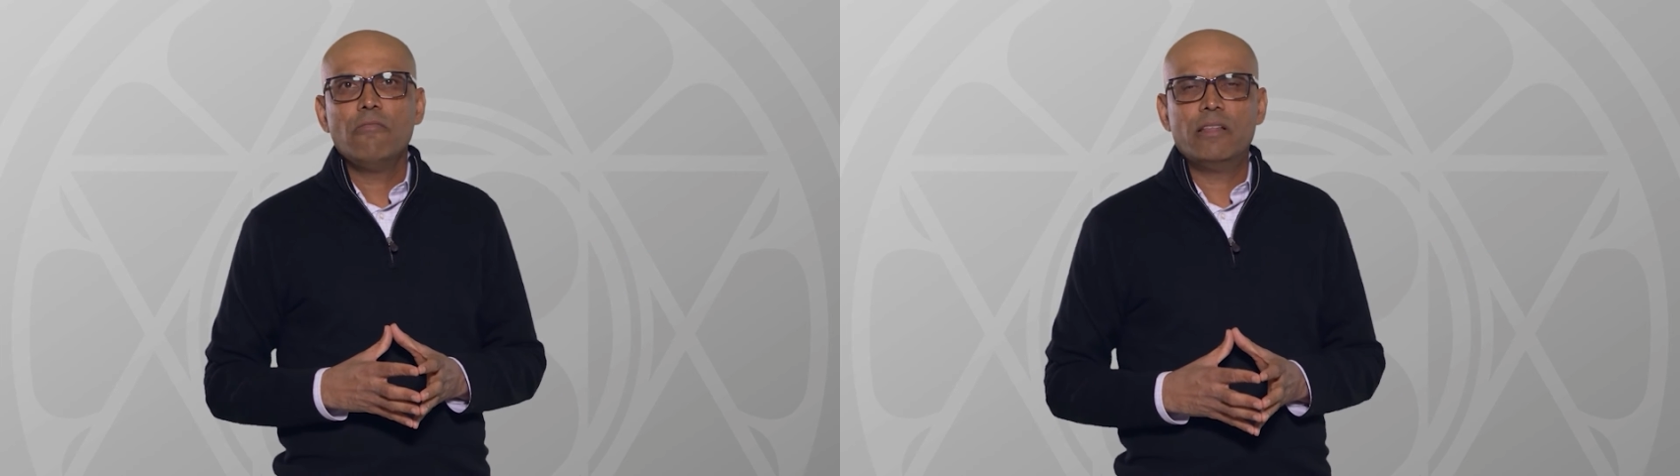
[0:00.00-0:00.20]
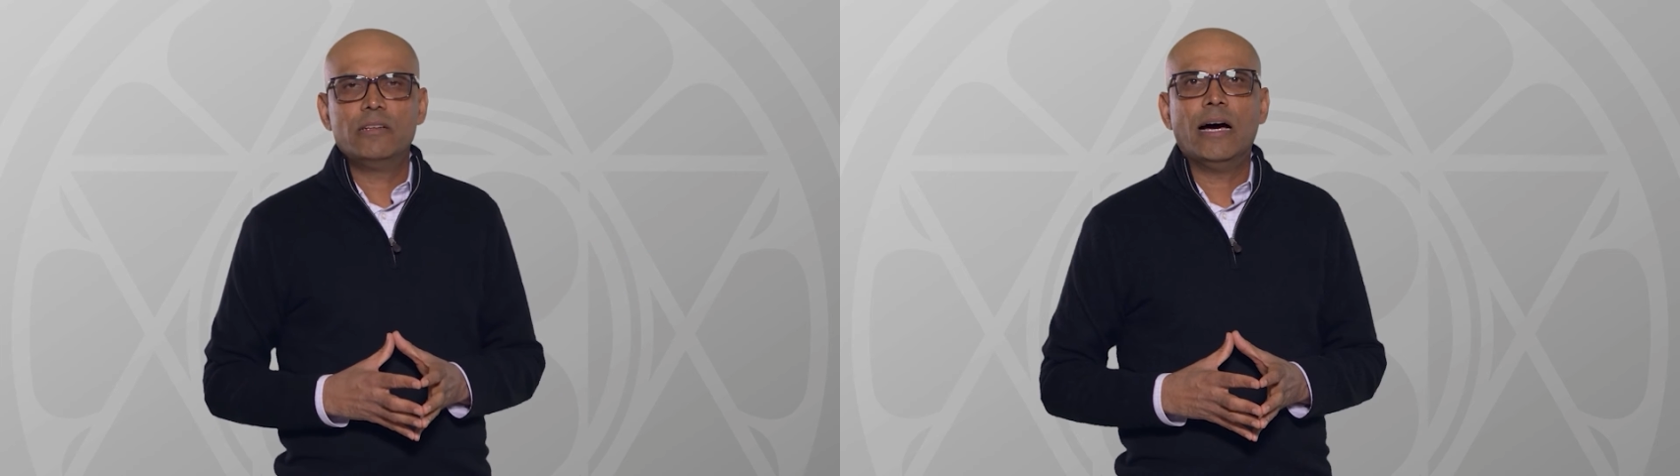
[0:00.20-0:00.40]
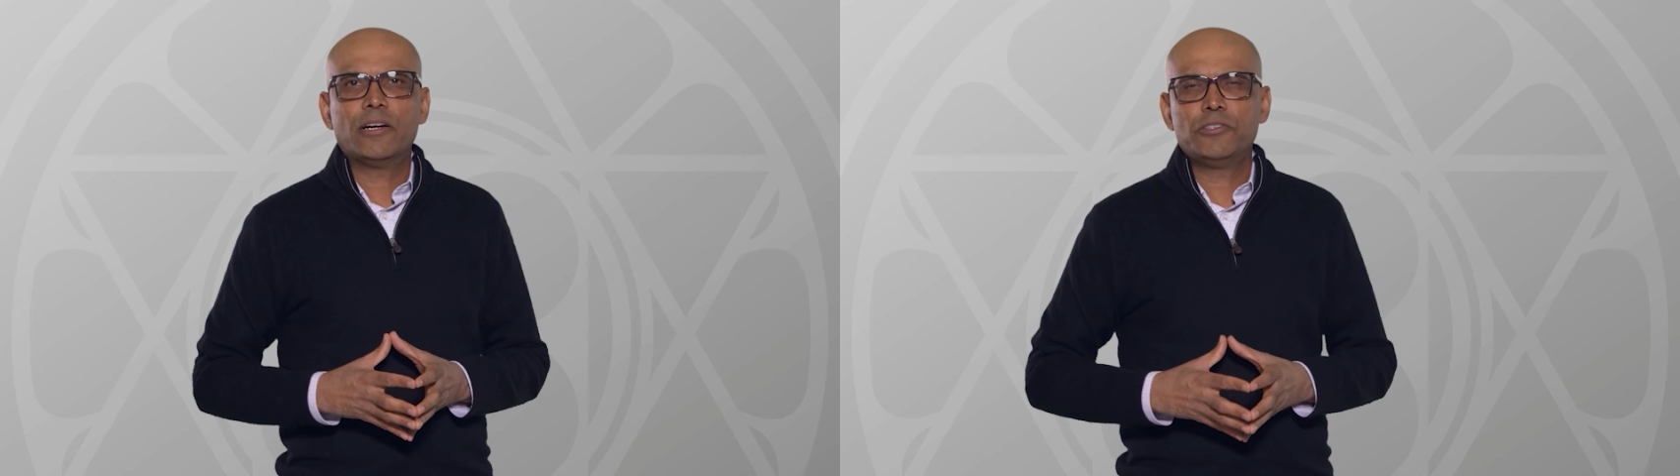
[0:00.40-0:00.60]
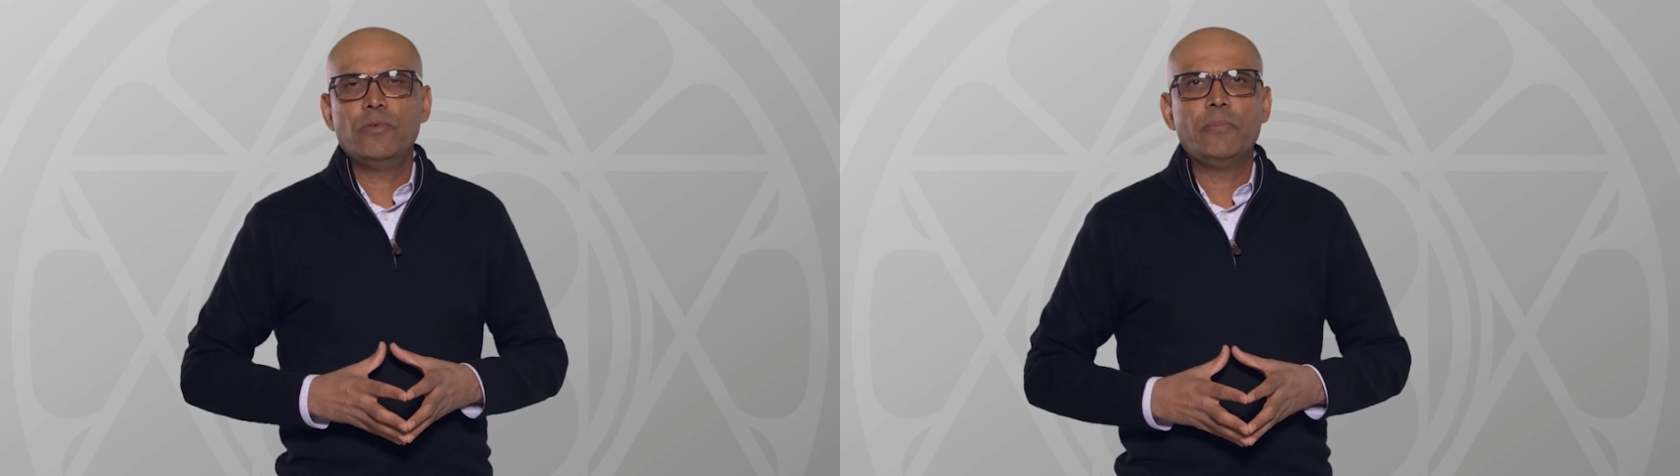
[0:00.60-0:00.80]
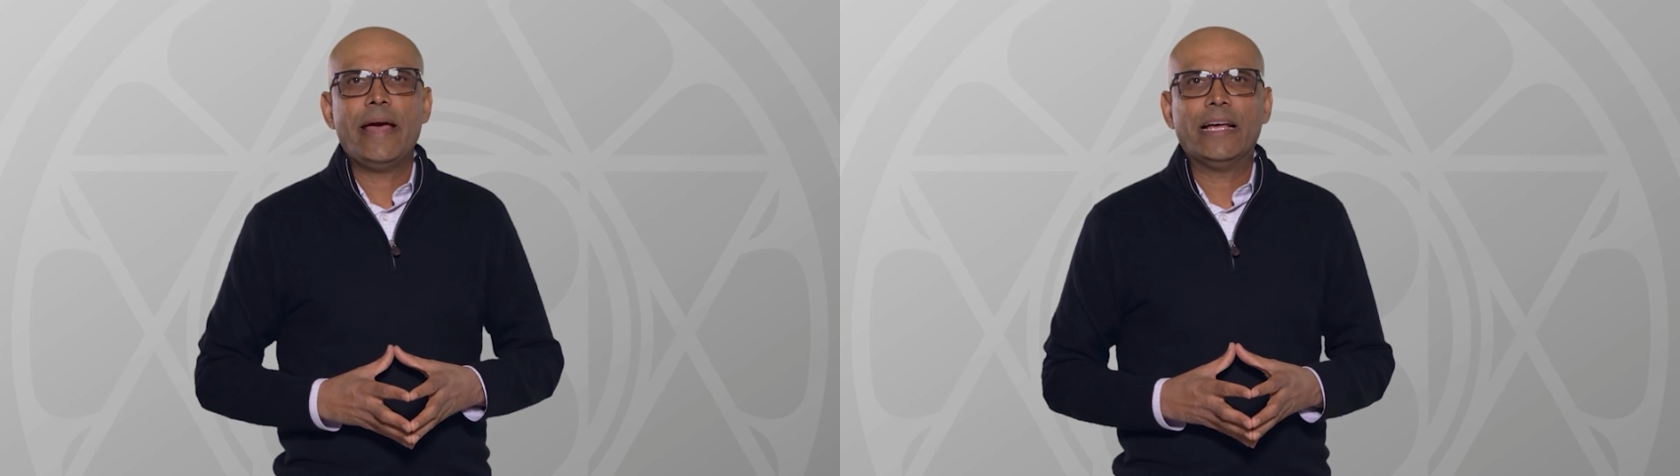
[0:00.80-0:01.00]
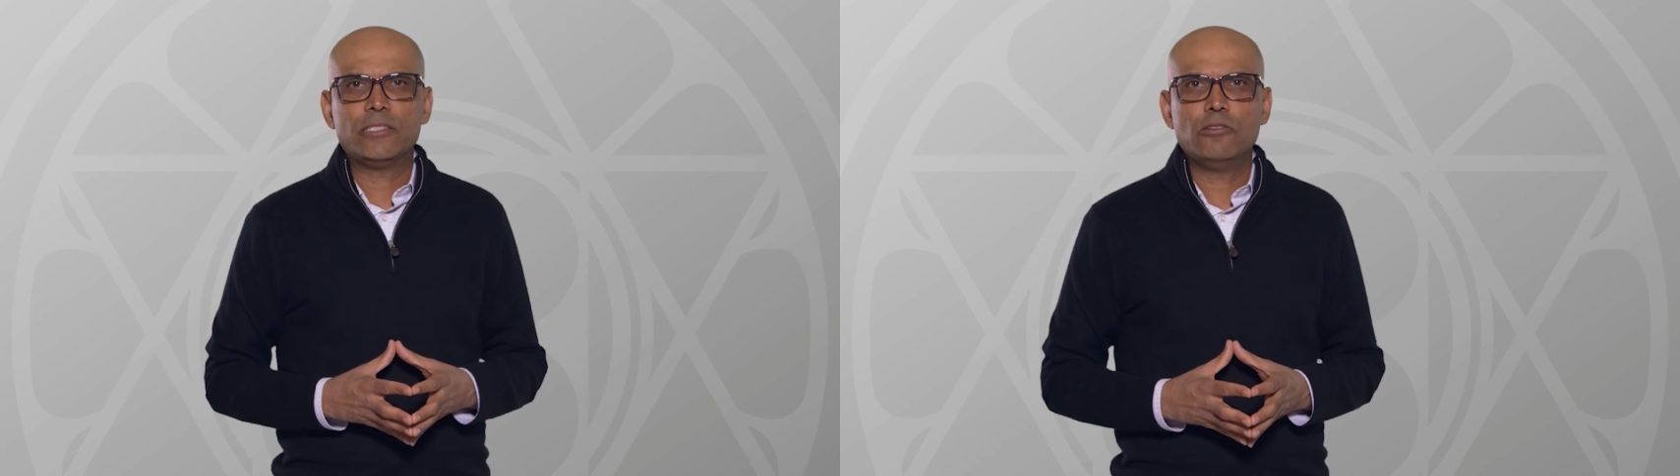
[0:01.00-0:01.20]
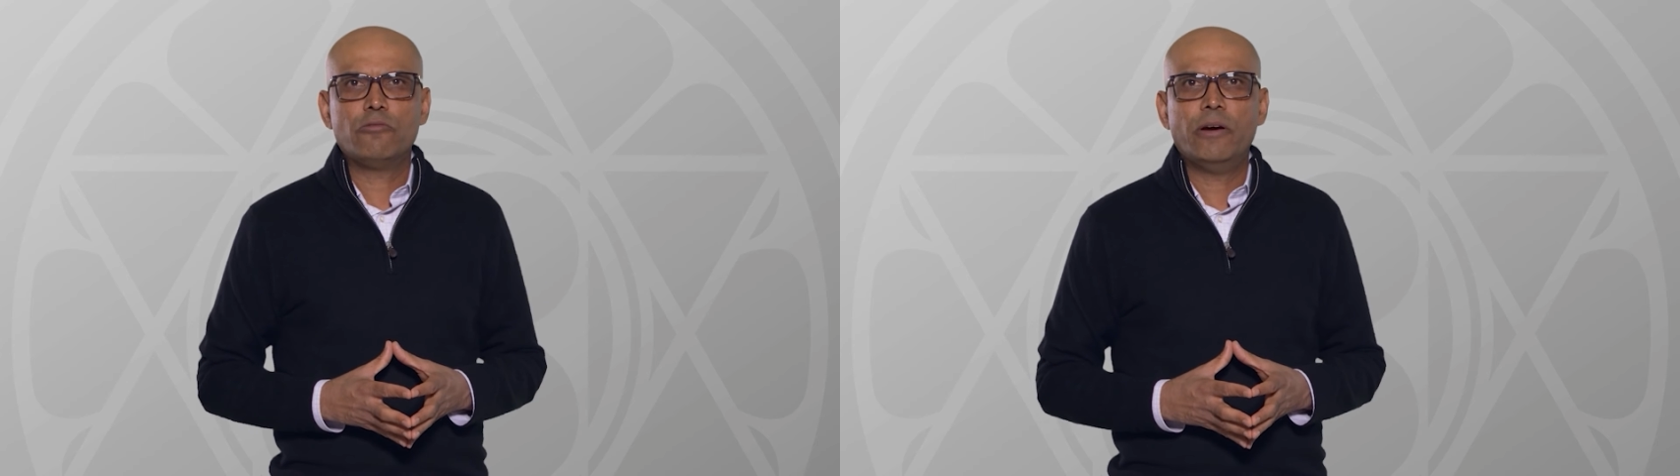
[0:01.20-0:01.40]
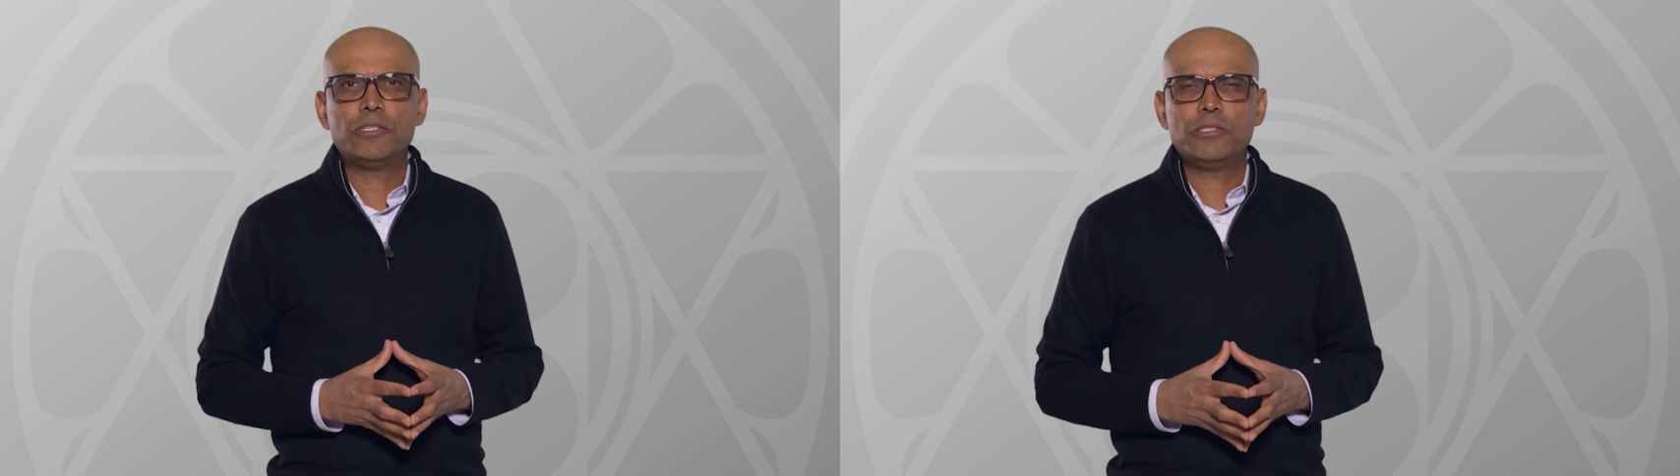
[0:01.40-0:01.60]
when the doctors will be asking
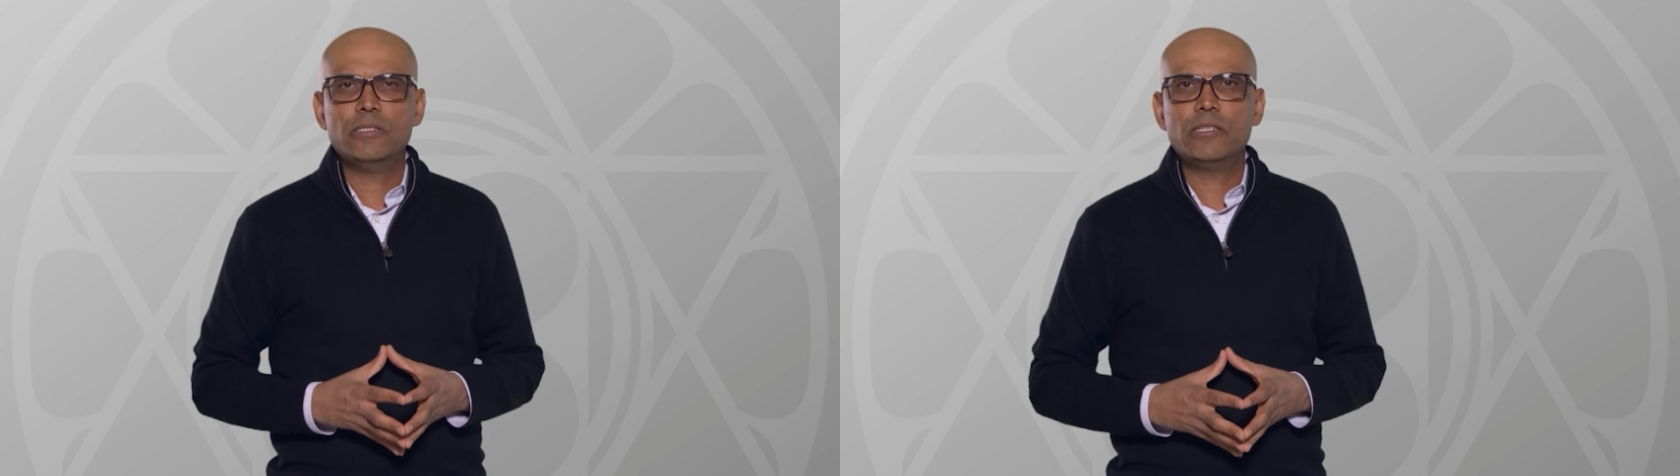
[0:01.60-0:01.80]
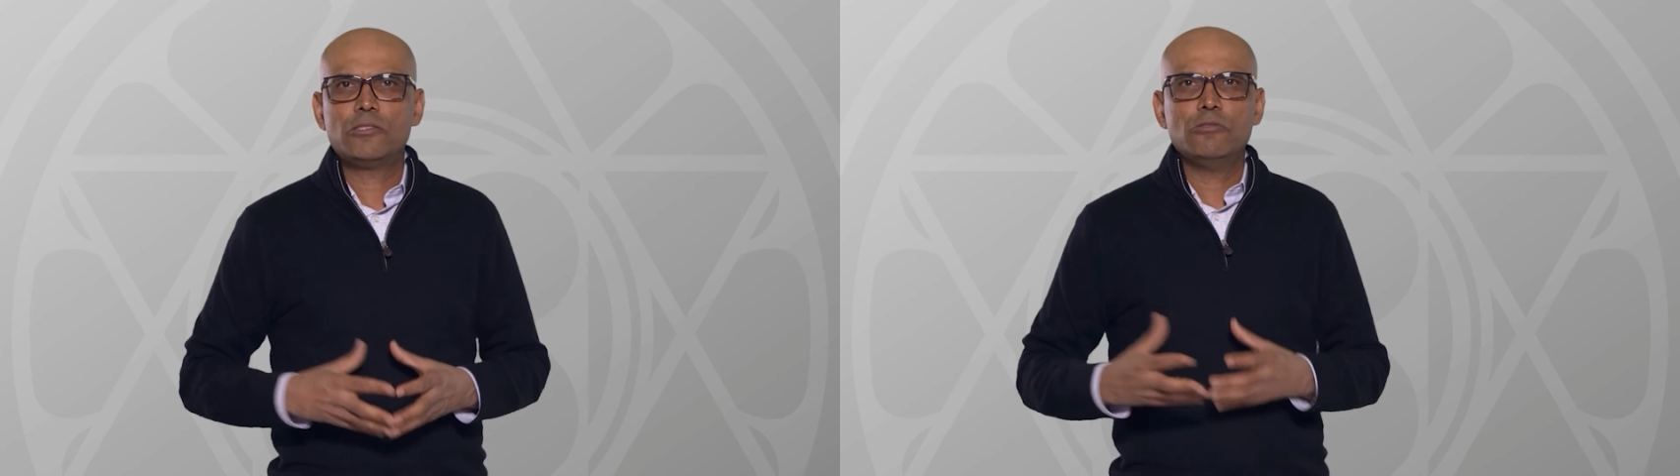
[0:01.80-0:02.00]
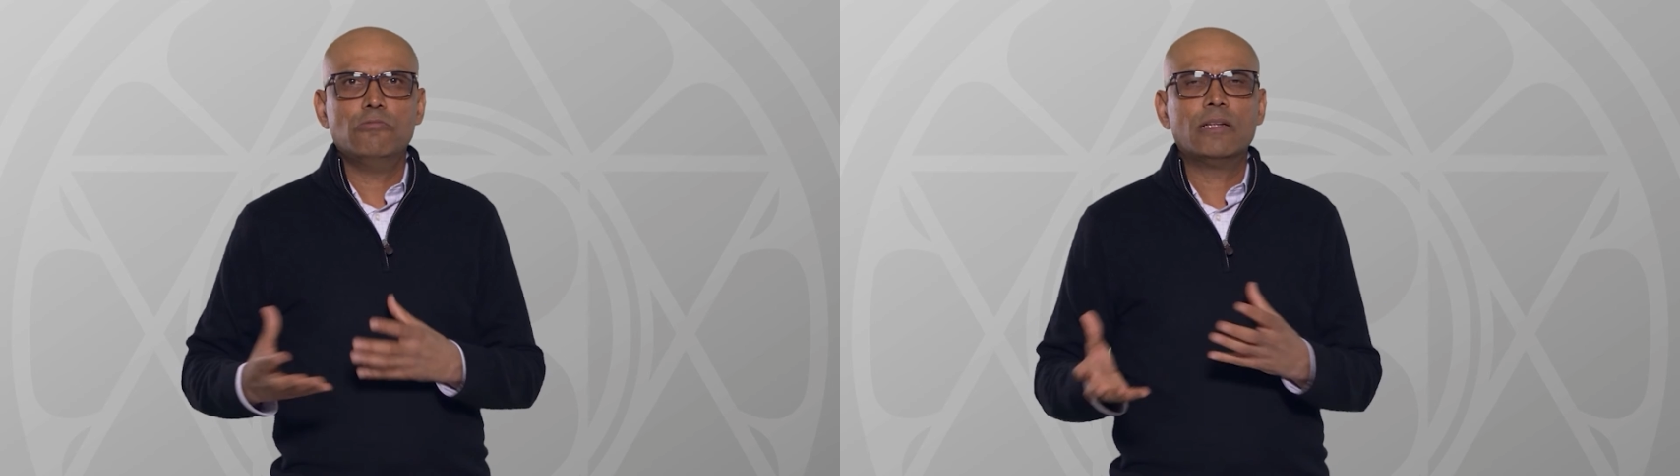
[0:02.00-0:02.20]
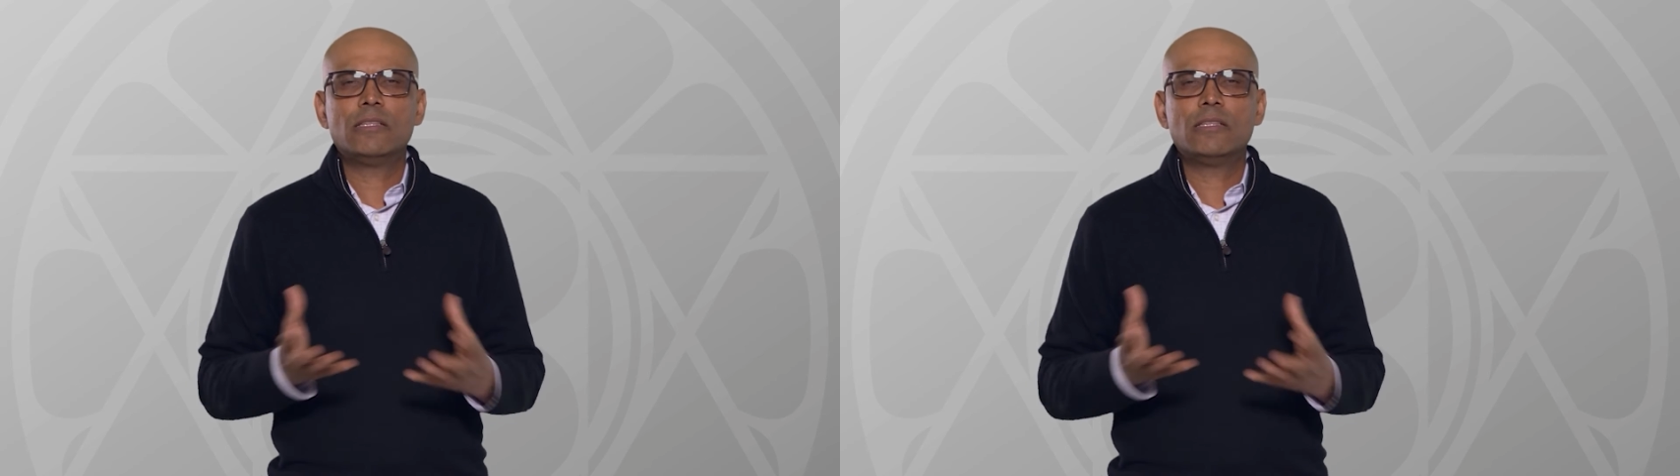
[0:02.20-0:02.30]
questions as to